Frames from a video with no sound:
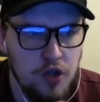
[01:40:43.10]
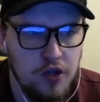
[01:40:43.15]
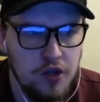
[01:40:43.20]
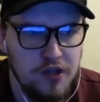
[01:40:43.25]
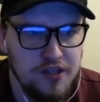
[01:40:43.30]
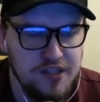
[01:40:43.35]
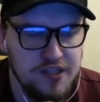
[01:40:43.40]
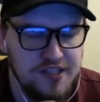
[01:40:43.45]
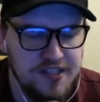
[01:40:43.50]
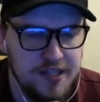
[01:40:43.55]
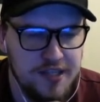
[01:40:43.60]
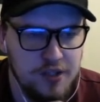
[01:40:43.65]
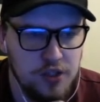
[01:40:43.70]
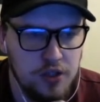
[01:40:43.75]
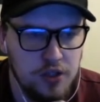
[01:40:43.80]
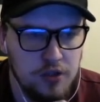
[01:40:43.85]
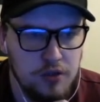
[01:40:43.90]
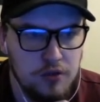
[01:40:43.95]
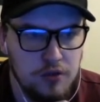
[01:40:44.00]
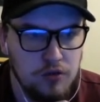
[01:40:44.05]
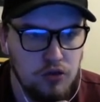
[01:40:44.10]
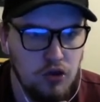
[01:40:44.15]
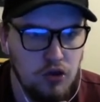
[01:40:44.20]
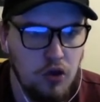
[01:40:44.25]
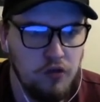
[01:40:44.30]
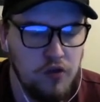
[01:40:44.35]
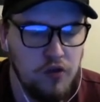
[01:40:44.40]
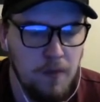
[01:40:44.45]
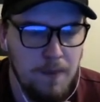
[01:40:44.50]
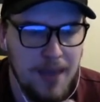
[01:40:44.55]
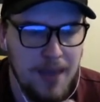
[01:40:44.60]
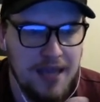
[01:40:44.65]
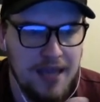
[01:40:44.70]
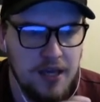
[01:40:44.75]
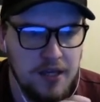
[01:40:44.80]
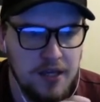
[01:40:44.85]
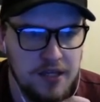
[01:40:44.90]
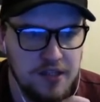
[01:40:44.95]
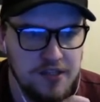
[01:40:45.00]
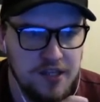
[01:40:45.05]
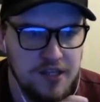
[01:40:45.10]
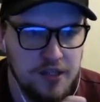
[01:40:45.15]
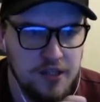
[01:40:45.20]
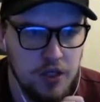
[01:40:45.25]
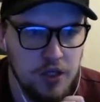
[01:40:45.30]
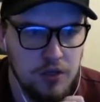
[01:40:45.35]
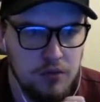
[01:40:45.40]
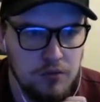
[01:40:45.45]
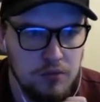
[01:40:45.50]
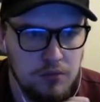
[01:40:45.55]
a decision, not to make a decision.